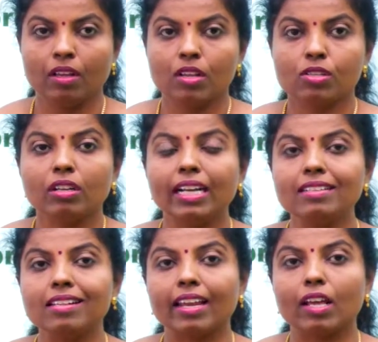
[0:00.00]
So let
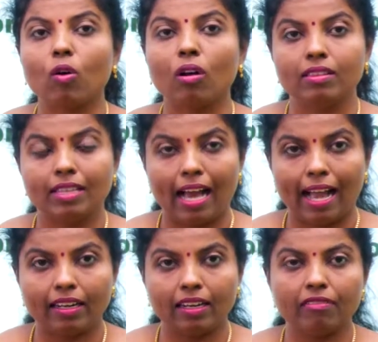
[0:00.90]
us recall the
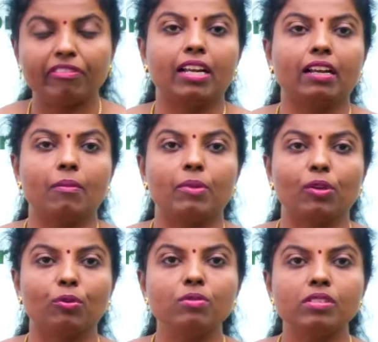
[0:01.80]
identifier
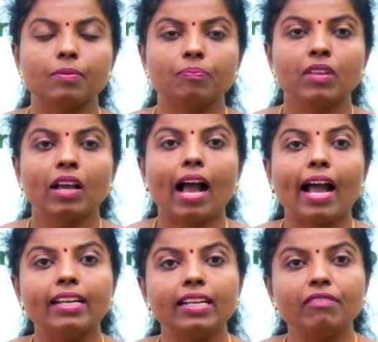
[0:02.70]
naming rules.
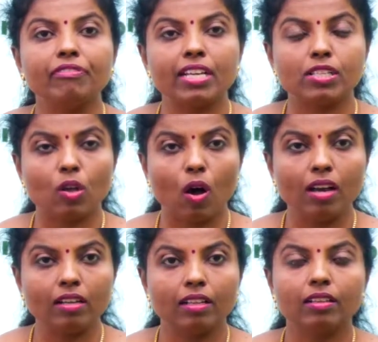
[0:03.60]
Identifiers
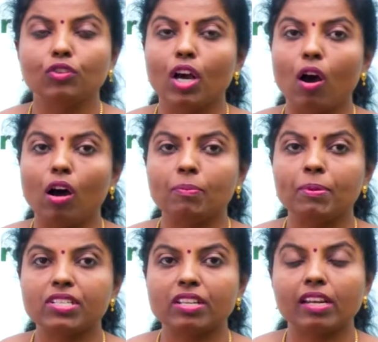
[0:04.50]
are the
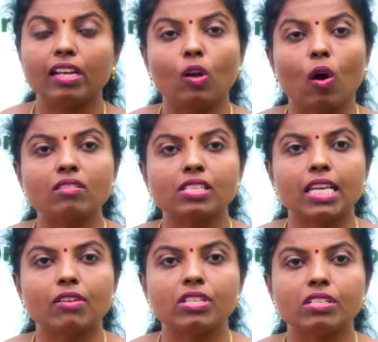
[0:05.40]
arbitrary long
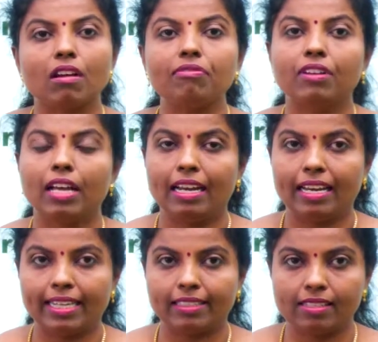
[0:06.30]
sequence of
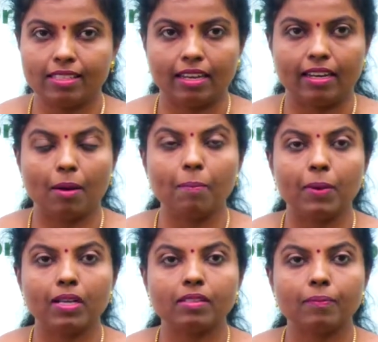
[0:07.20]
letters and
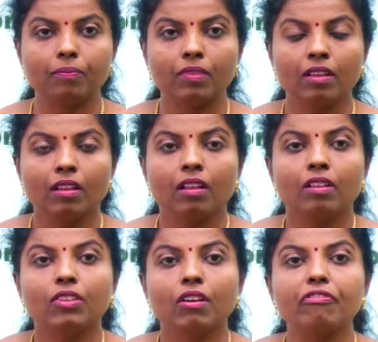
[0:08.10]
numbers.
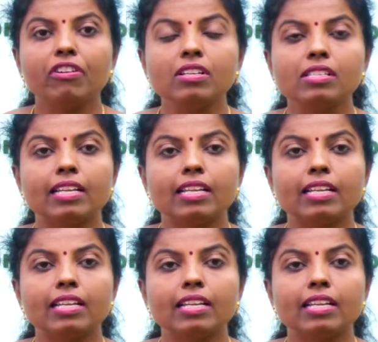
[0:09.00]
The first